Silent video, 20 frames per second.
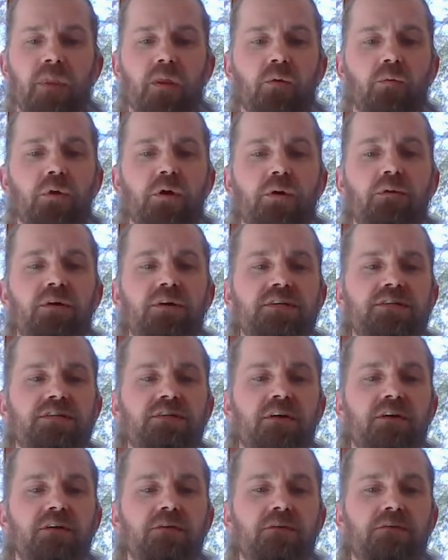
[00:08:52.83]
We really
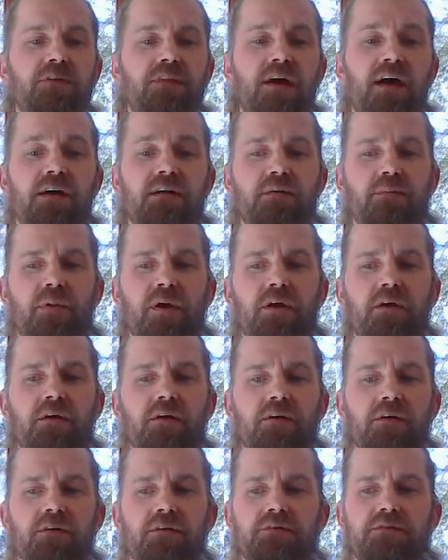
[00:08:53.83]
struggle with that in
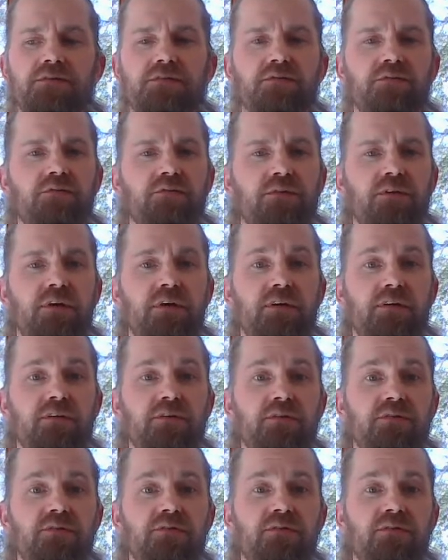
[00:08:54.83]
America to get